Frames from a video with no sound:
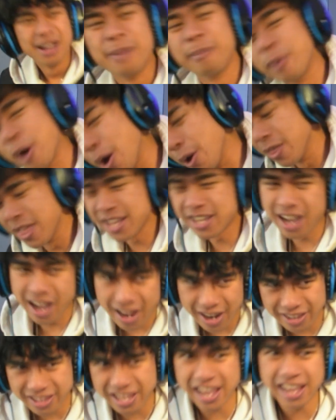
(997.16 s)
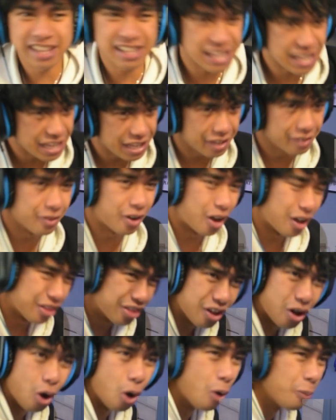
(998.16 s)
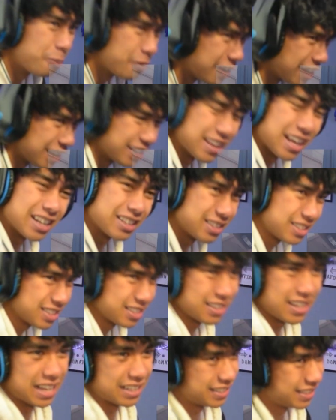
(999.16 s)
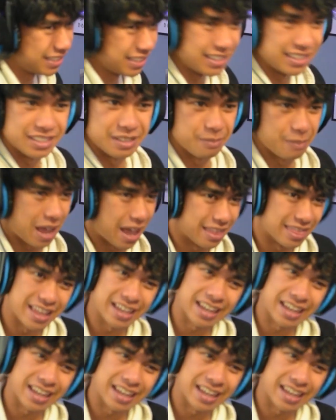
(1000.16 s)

Bro, they gotta take Eve on the opening next season, man. They